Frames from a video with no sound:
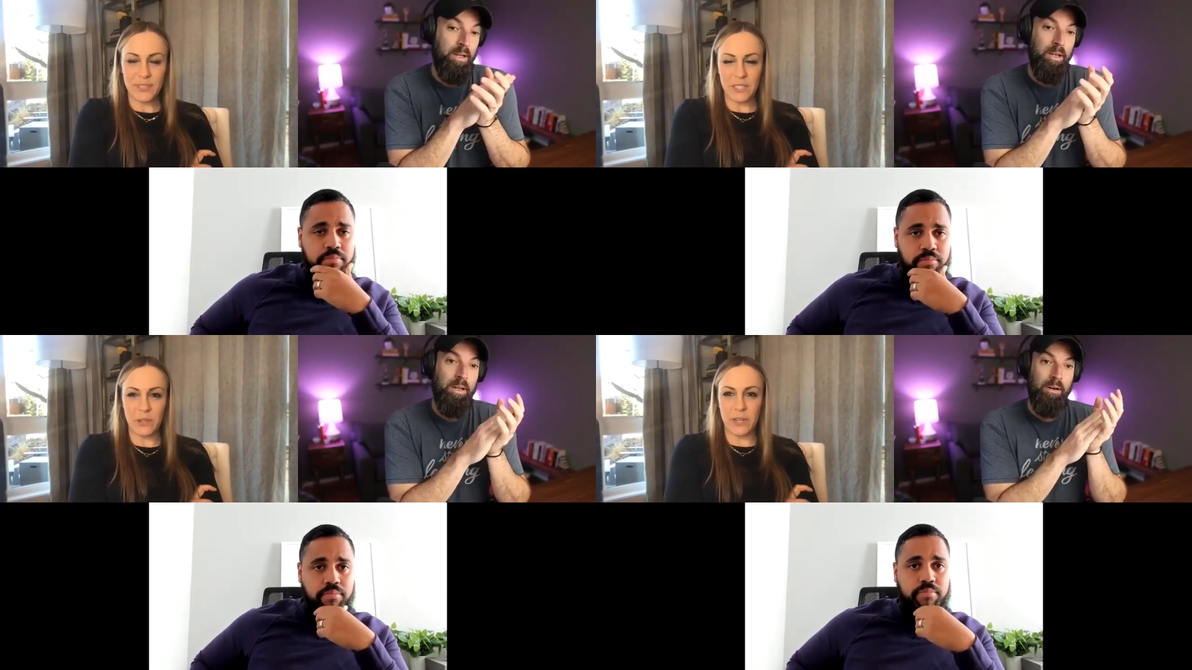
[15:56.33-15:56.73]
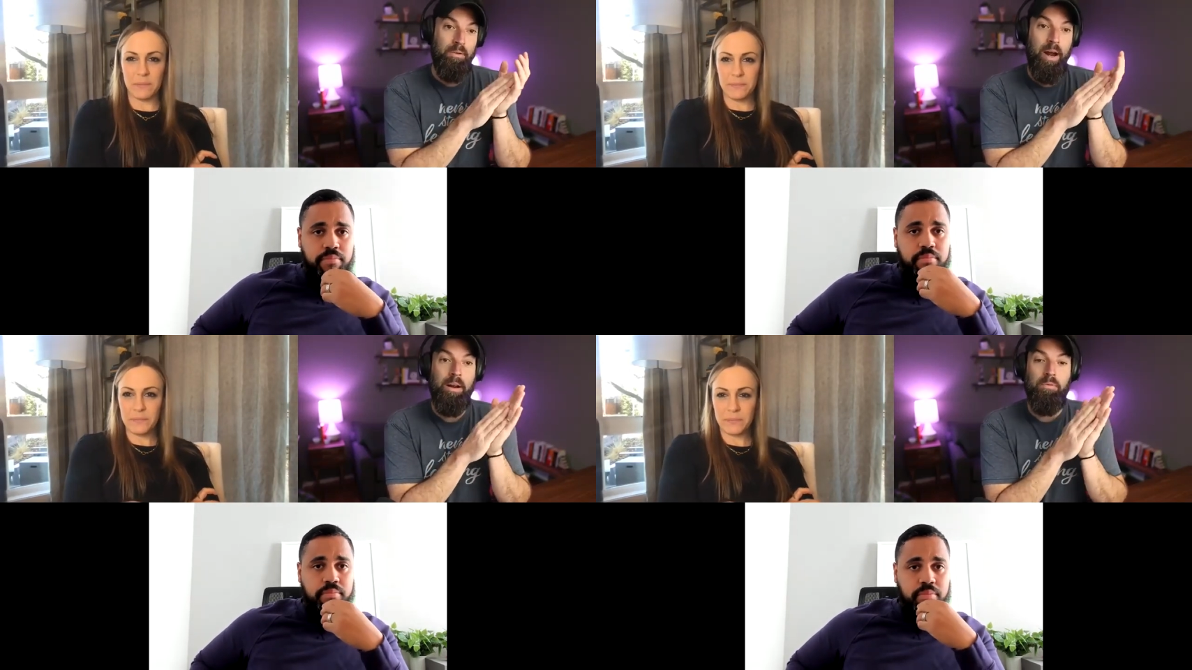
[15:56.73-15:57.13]
Speaker 1: Great.
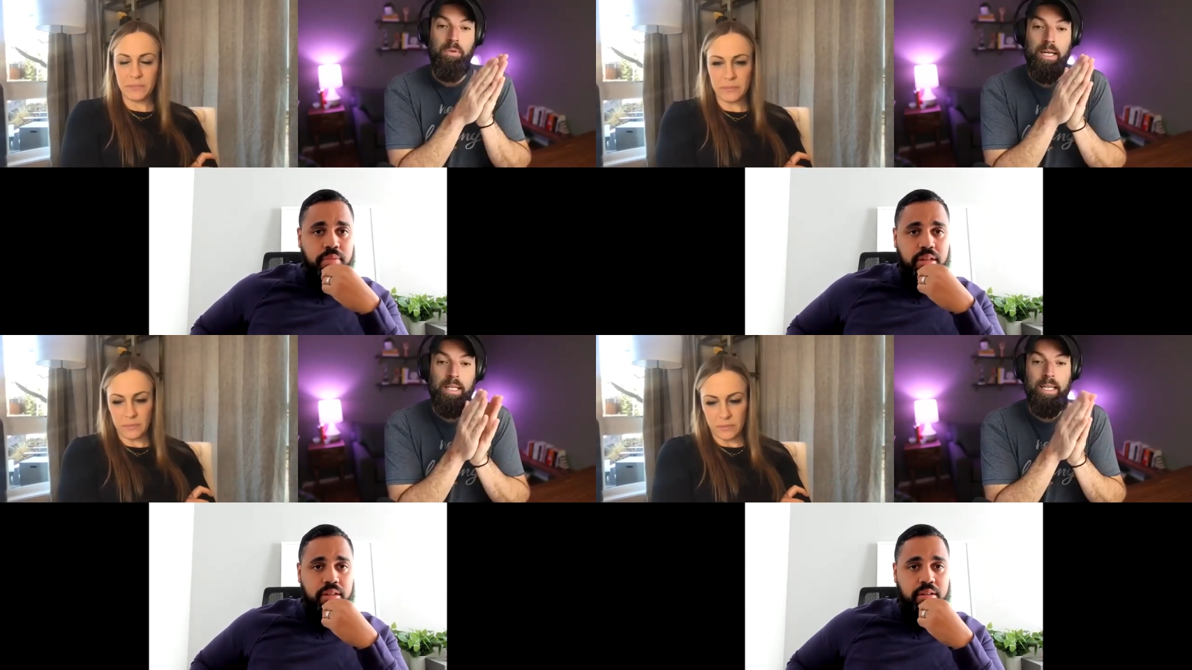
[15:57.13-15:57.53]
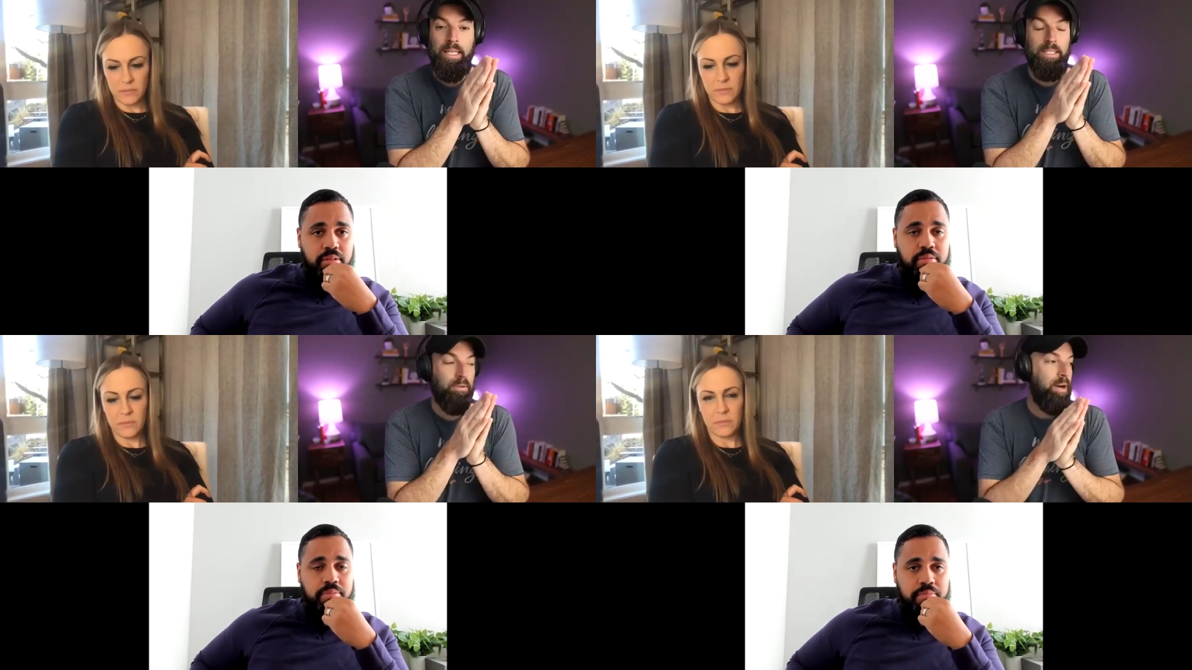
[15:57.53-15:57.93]
Right. It really
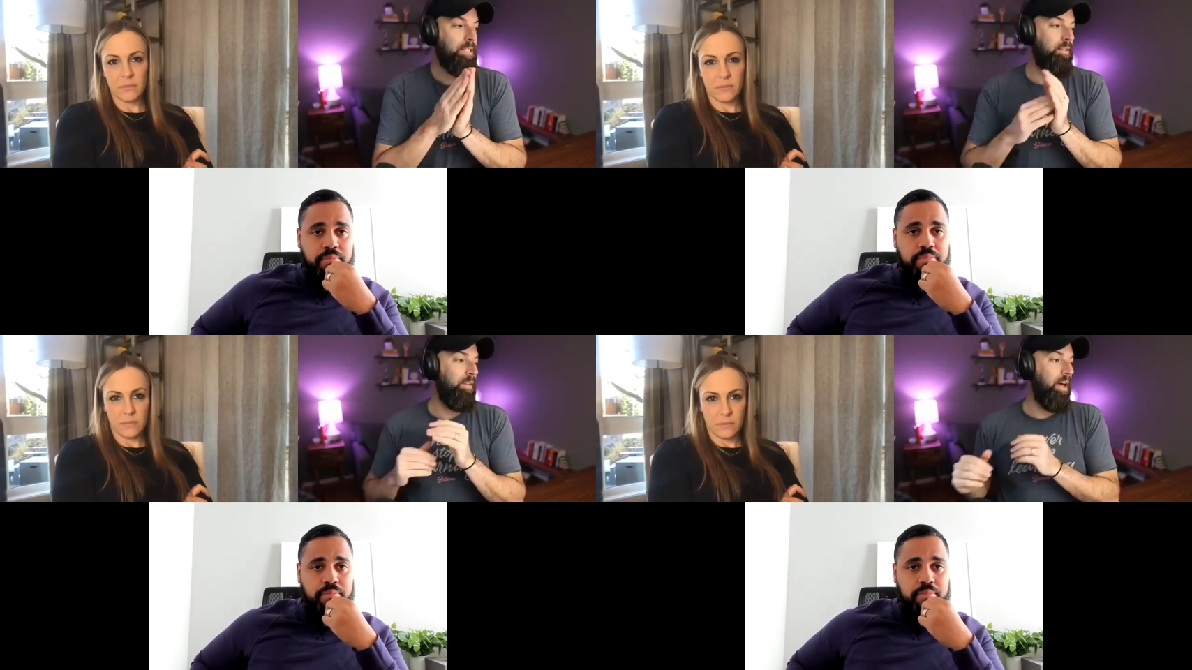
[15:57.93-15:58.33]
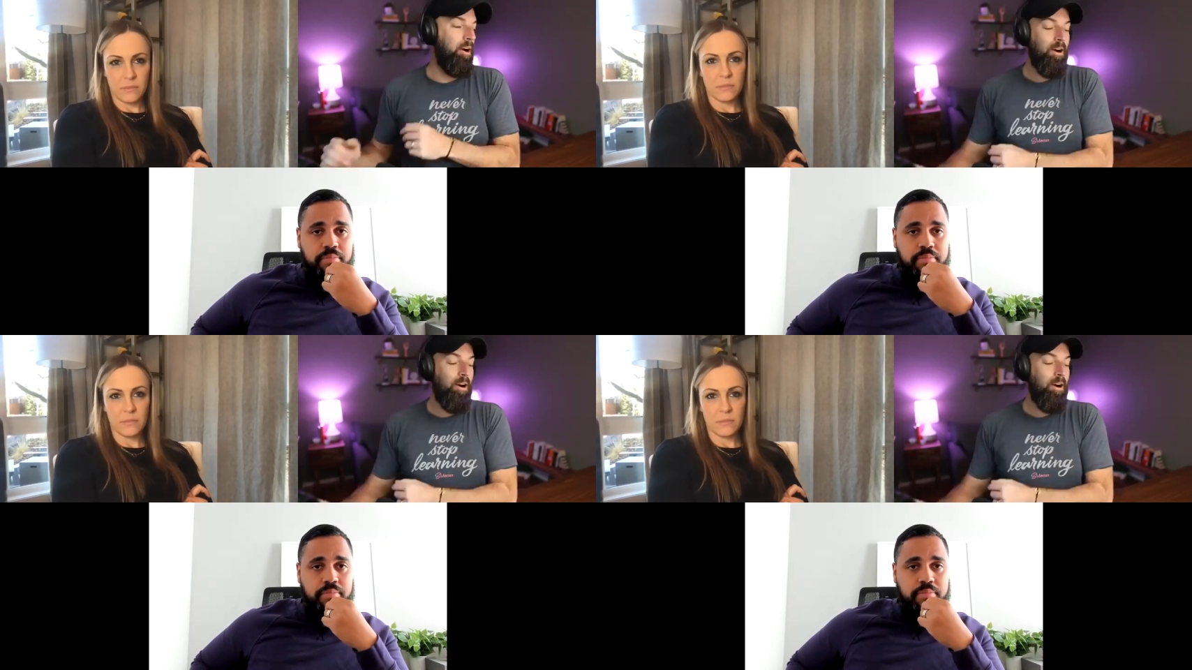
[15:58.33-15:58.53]
is the rest of that.